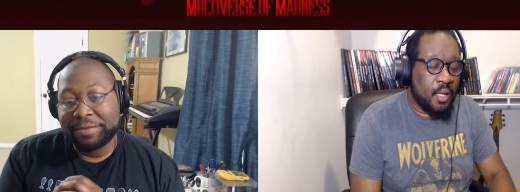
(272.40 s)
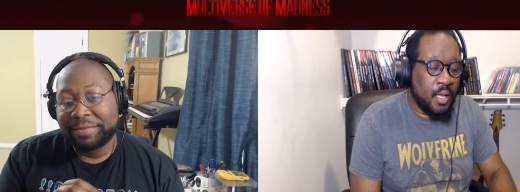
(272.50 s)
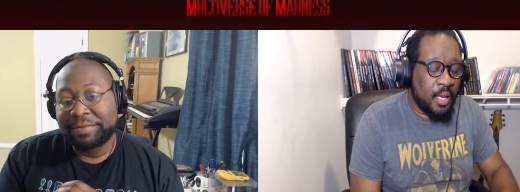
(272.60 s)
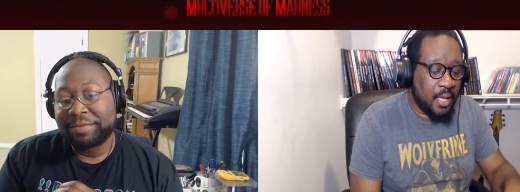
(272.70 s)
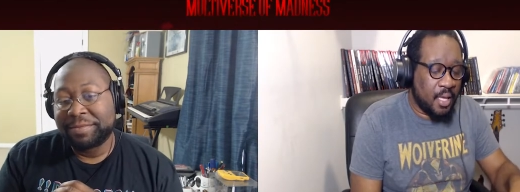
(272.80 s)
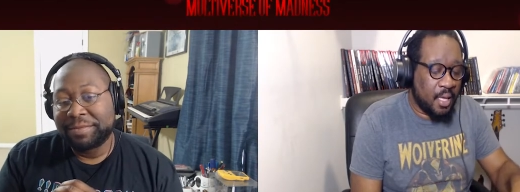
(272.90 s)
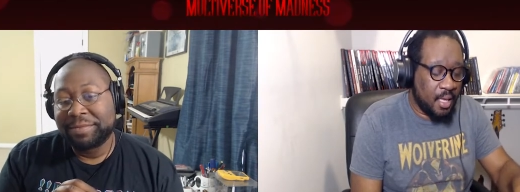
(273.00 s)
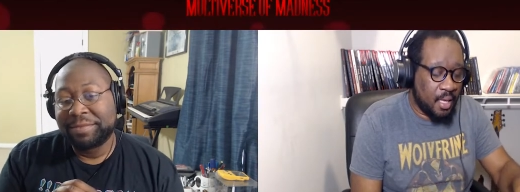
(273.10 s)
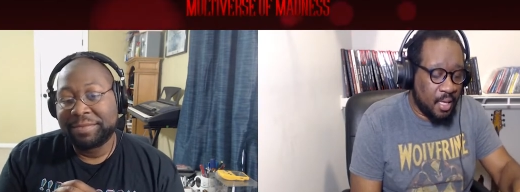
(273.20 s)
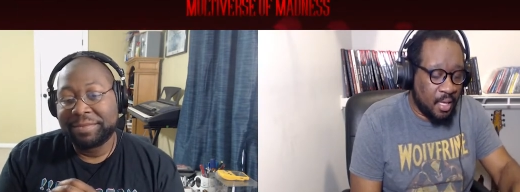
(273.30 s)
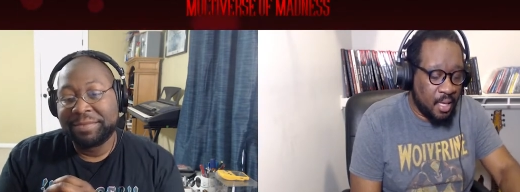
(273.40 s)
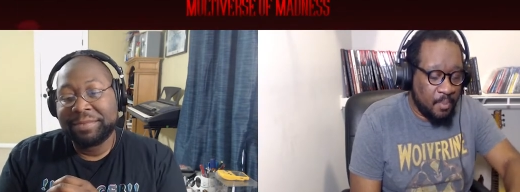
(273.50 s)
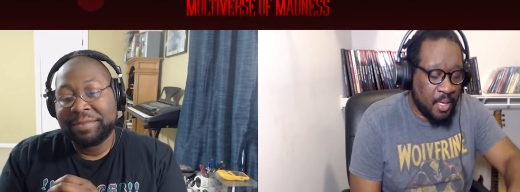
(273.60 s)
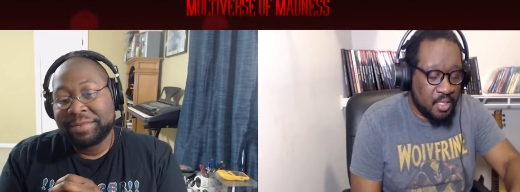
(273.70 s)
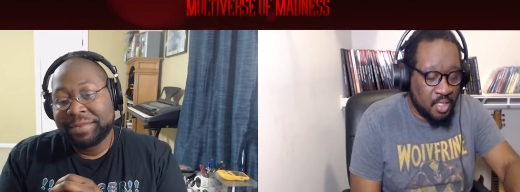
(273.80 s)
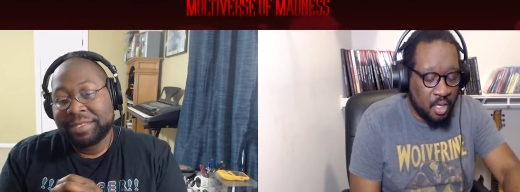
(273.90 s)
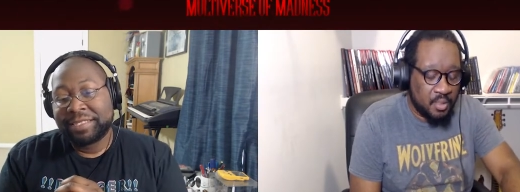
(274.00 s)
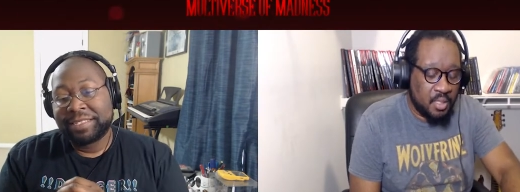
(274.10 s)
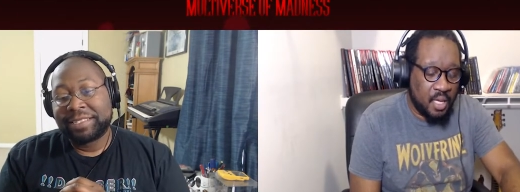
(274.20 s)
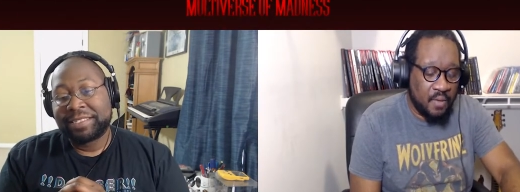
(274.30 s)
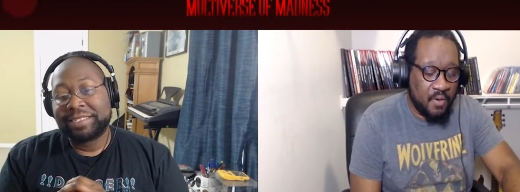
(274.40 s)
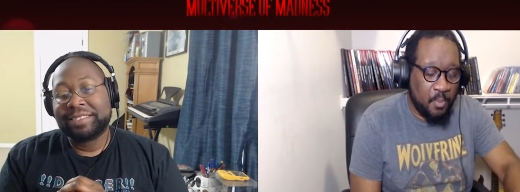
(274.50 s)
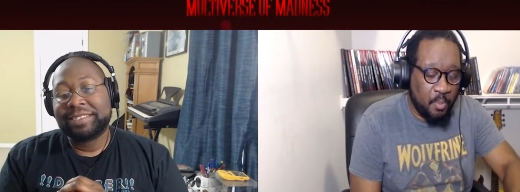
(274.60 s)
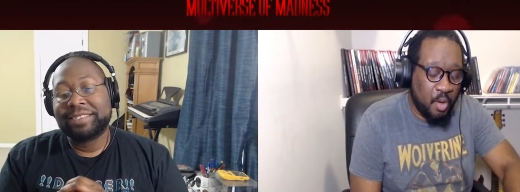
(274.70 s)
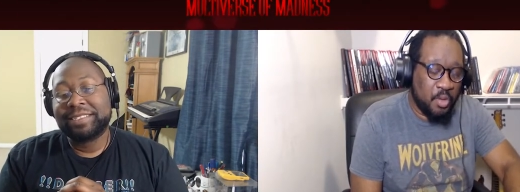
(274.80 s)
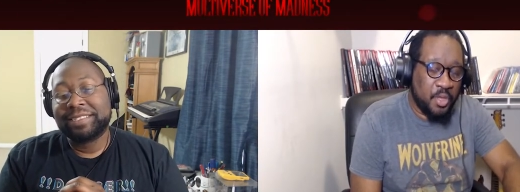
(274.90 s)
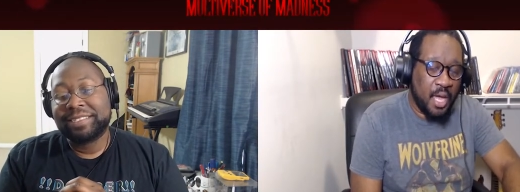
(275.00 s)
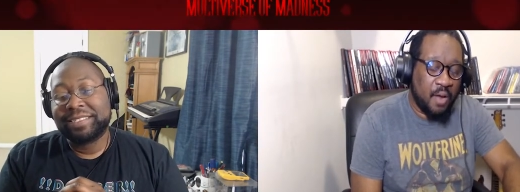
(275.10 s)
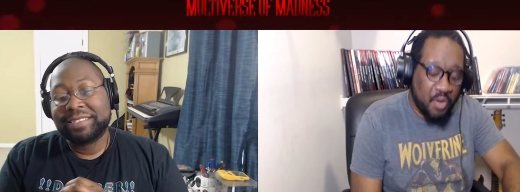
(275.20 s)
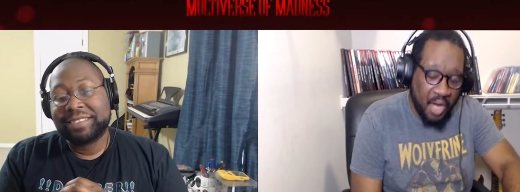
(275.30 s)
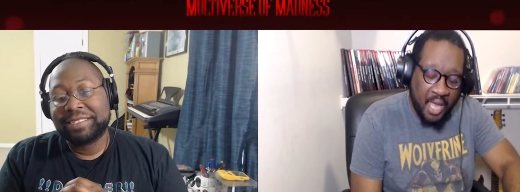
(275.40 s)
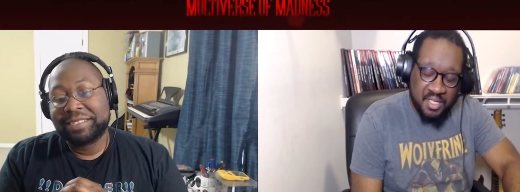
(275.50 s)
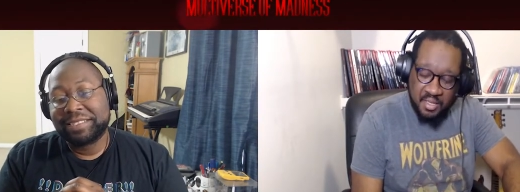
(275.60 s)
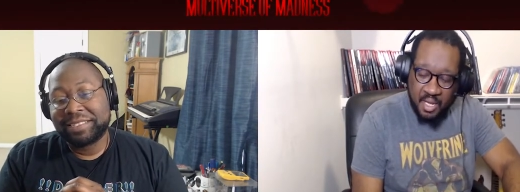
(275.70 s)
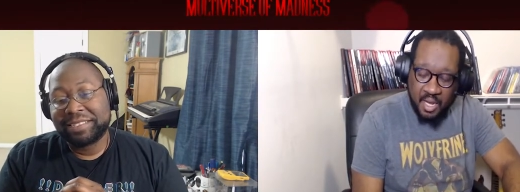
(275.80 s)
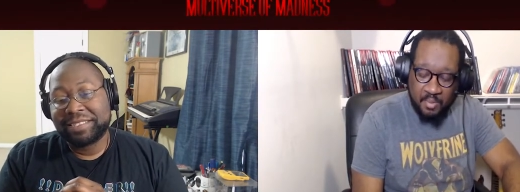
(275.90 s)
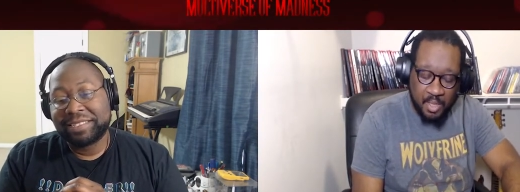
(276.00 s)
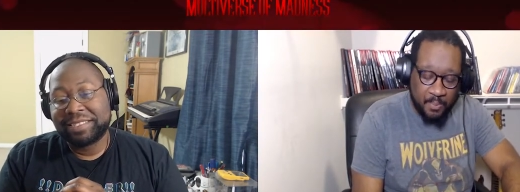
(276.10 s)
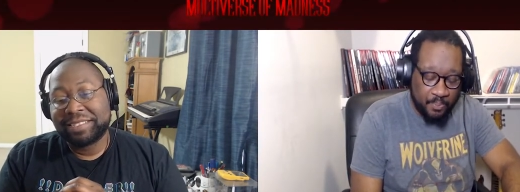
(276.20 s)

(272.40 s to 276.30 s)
Speaker 1: like him and Charles Xavier both got reactions out of me.